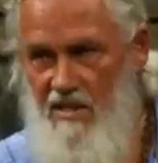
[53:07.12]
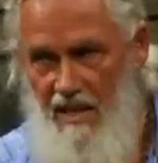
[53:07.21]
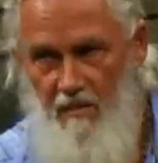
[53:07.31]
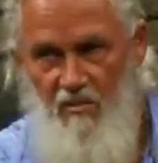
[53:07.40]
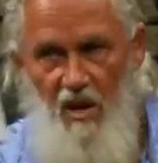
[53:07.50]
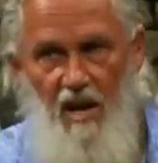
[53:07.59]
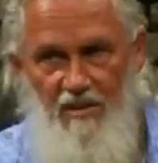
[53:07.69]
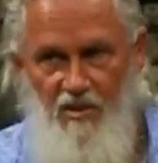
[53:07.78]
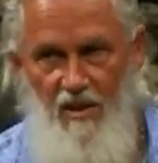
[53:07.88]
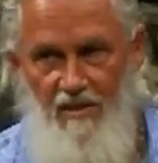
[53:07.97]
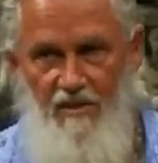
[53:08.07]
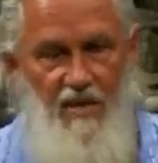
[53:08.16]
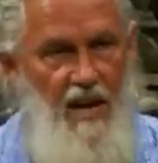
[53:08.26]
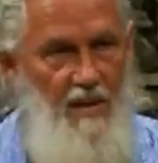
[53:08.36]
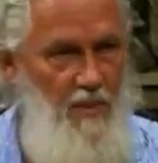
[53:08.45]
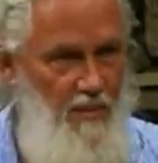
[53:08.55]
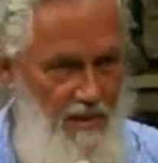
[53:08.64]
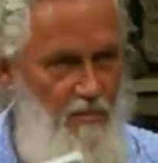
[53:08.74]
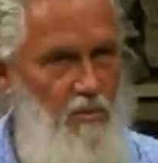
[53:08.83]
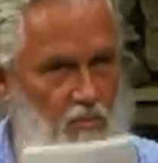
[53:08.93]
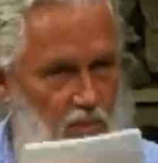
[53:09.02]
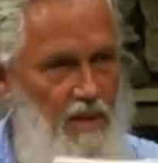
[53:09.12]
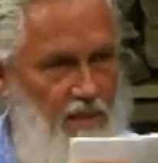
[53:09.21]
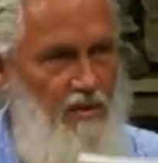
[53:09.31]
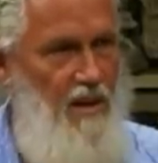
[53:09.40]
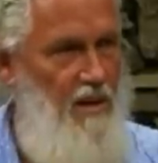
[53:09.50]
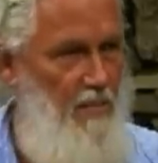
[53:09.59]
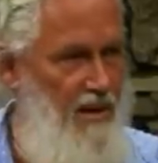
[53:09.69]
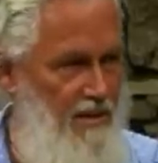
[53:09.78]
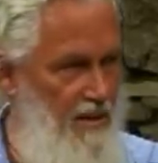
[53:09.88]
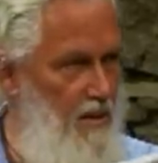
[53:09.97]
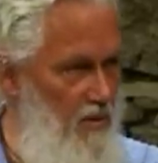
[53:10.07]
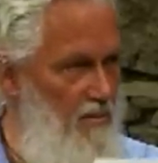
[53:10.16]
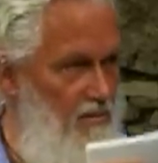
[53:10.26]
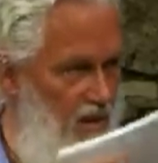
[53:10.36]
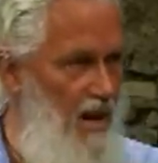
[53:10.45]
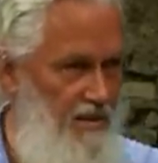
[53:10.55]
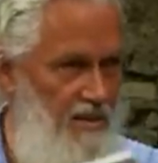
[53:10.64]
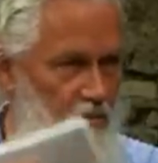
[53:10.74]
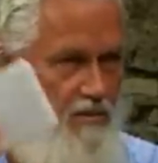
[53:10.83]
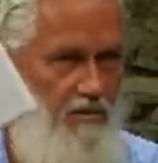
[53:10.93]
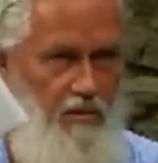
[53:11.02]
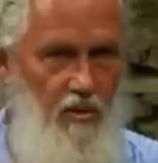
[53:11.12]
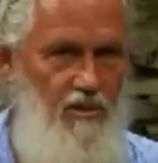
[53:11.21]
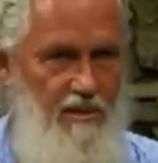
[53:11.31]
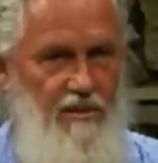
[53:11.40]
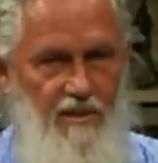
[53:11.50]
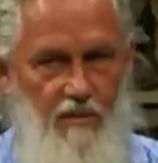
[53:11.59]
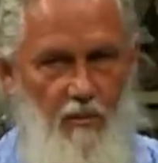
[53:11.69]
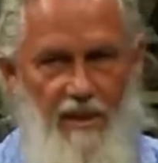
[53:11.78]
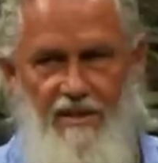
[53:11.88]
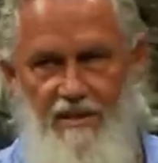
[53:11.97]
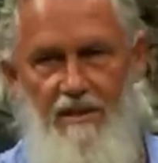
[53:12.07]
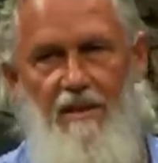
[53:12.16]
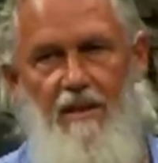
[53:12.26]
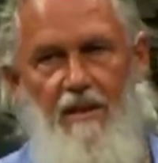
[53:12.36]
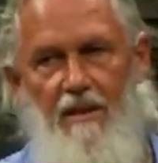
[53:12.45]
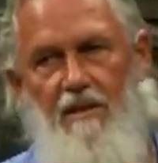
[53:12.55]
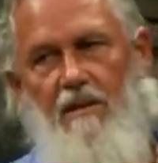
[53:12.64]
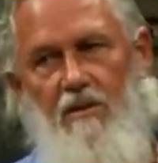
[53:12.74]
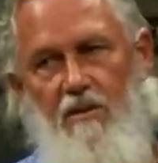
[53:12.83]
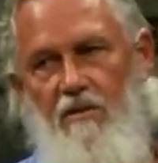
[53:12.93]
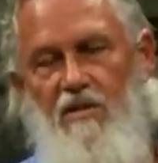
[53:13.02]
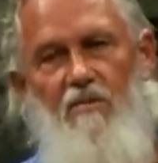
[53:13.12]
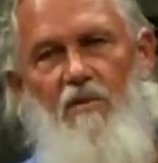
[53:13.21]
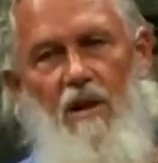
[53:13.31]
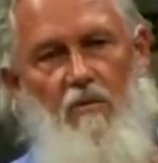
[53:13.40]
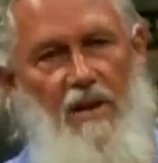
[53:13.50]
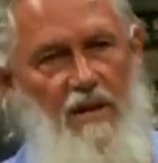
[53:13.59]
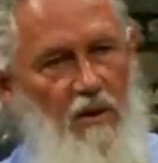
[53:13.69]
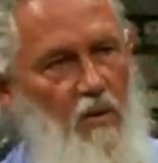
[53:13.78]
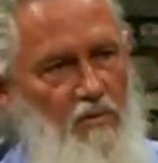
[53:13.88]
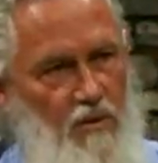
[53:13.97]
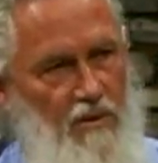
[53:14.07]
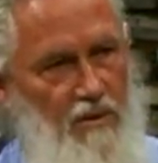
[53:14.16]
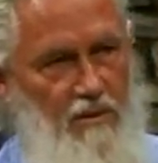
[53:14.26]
same thoughts all the time. I mean, if you really thought about the number of thoughts that were useless and wasted, you'd just fall right over.